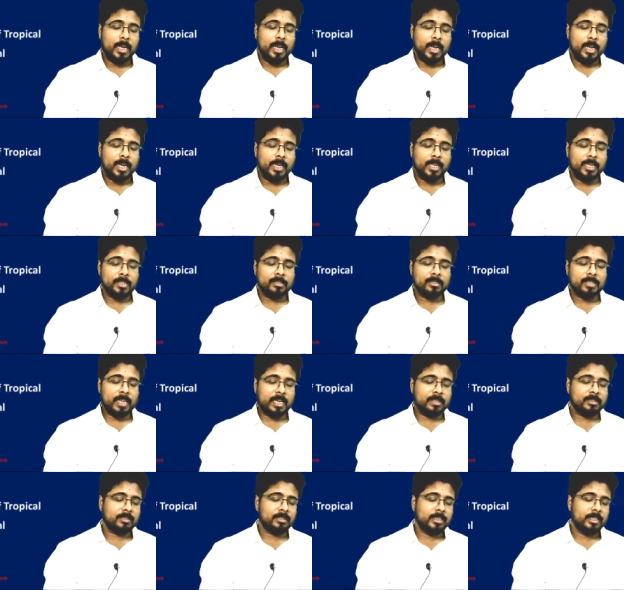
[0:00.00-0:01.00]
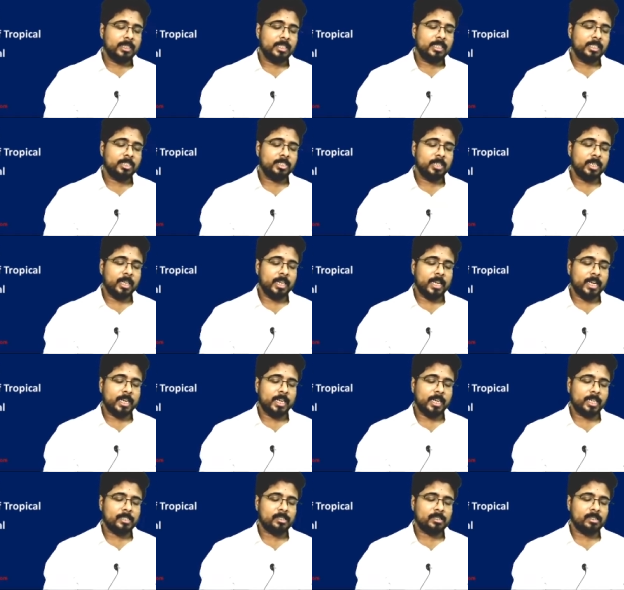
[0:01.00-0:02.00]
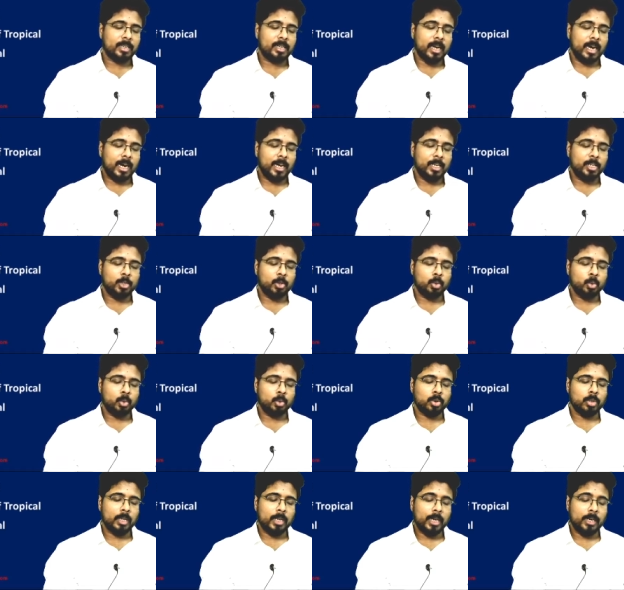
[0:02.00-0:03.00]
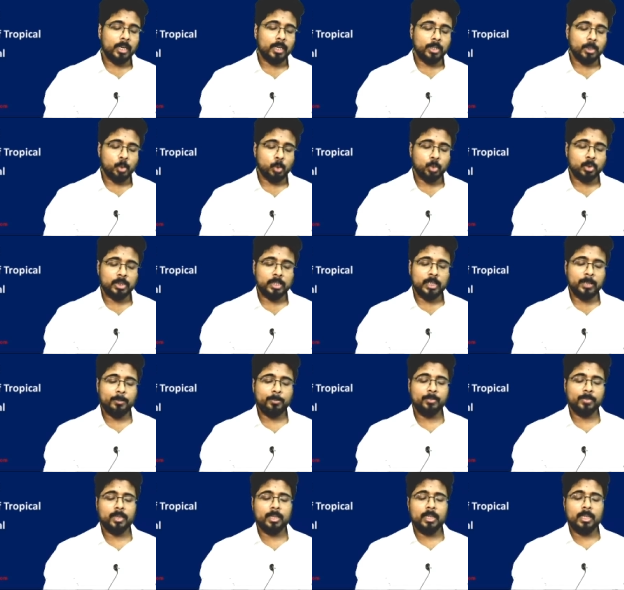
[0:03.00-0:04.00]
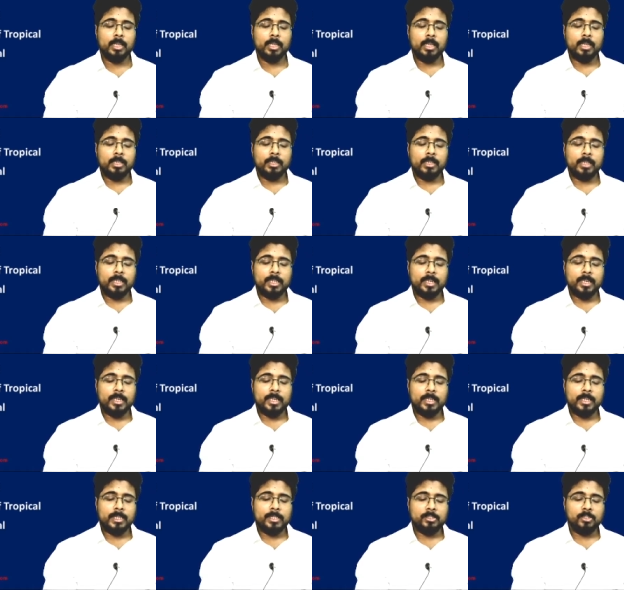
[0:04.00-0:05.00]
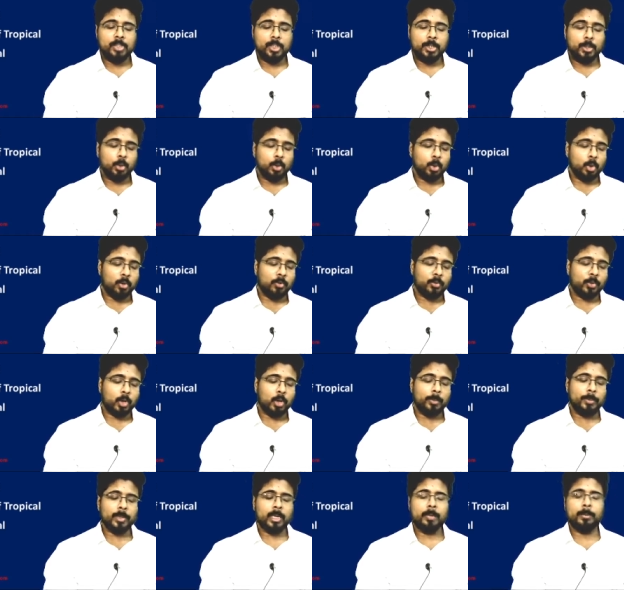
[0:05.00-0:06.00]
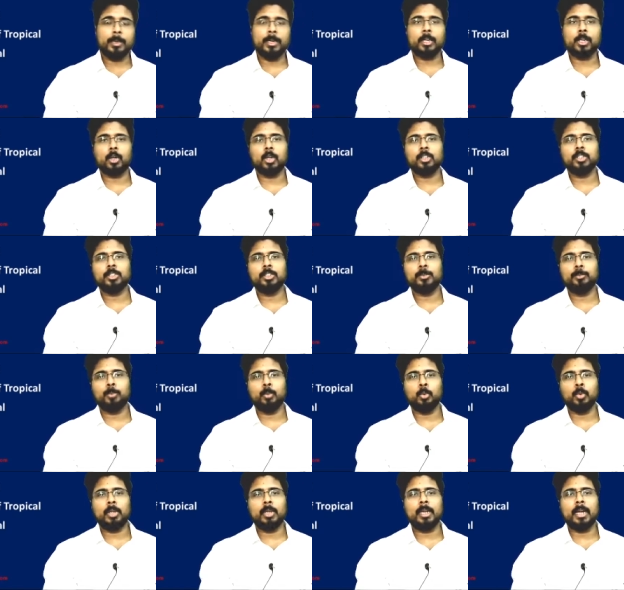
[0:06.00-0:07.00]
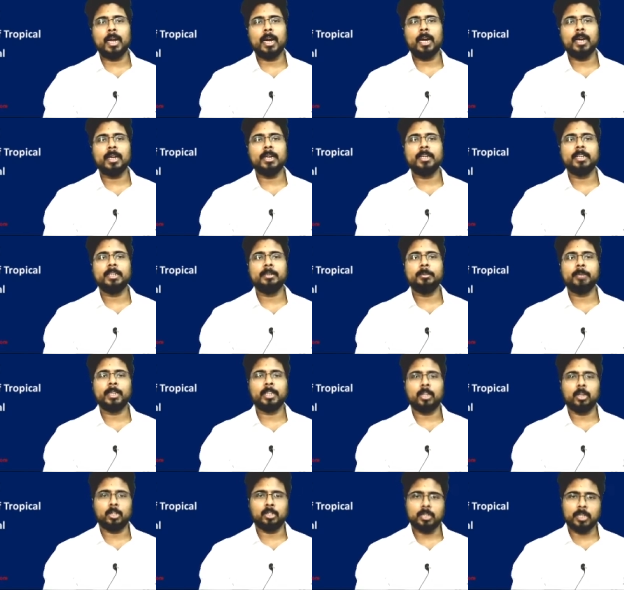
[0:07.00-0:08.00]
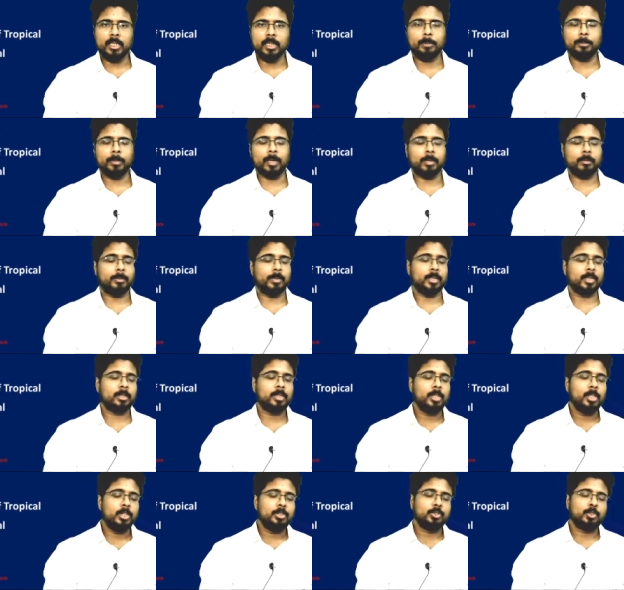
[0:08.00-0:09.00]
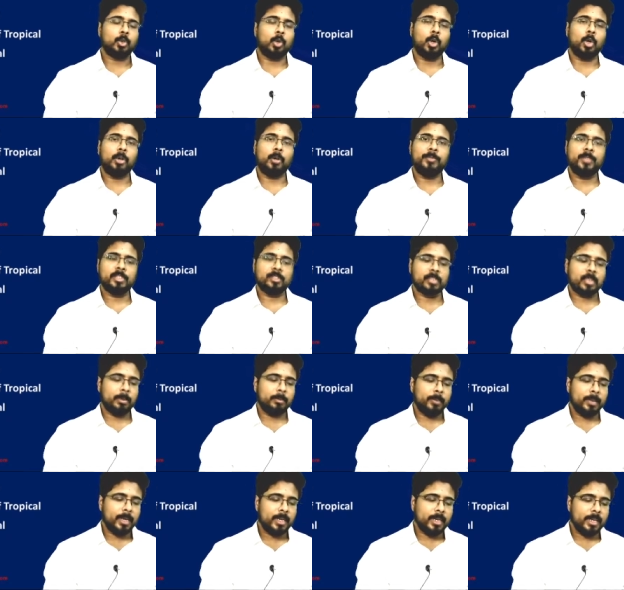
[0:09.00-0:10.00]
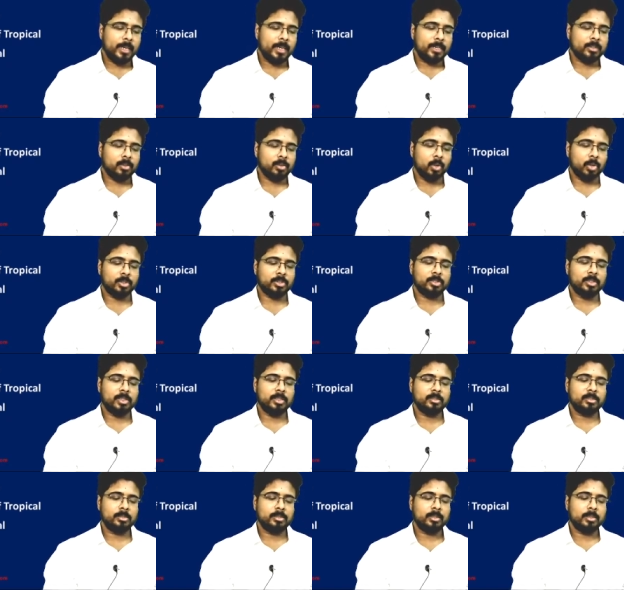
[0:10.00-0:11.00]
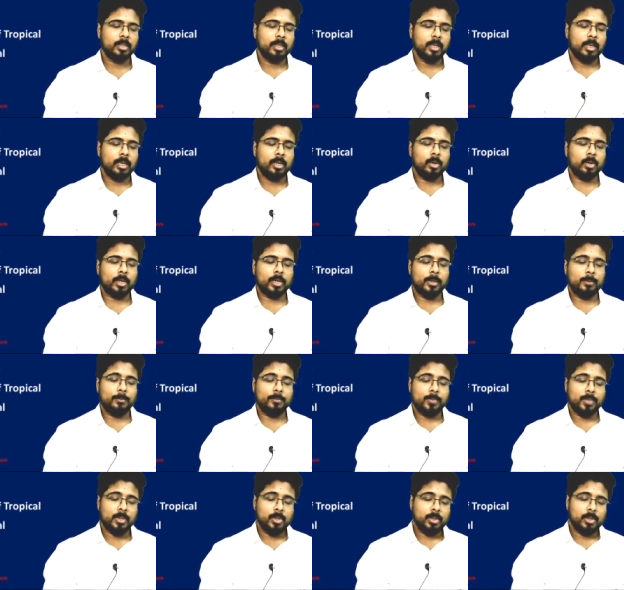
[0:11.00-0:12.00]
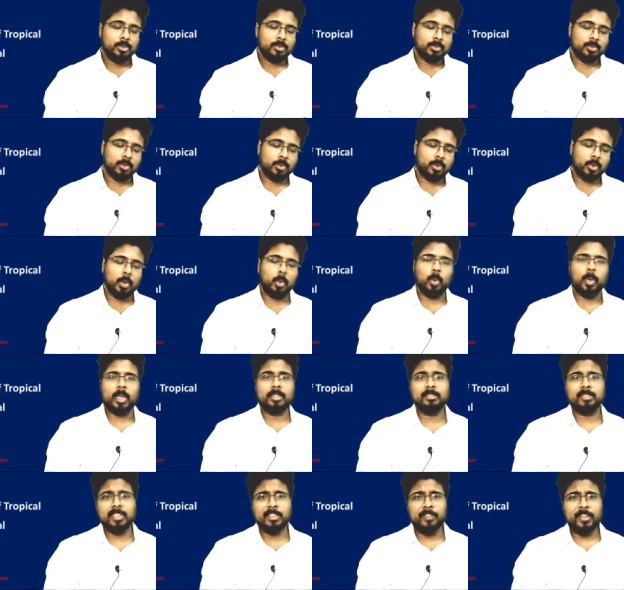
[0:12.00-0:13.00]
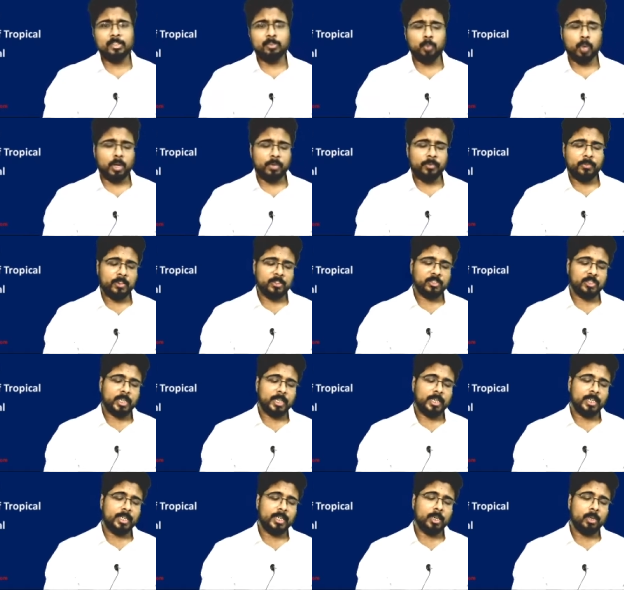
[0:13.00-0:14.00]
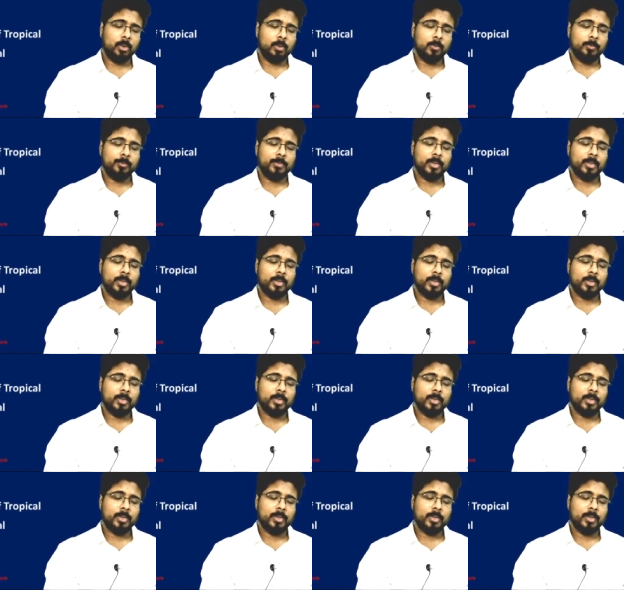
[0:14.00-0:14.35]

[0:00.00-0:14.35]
ICRISAT's Digital Agriculture and Youth, and the Youth Team, the Indian Institute of Tropical Meteorology Pune and Indian Meteorological Department. So all of this combinedly has launched this. Okay. So now let's revise what we have studied till now.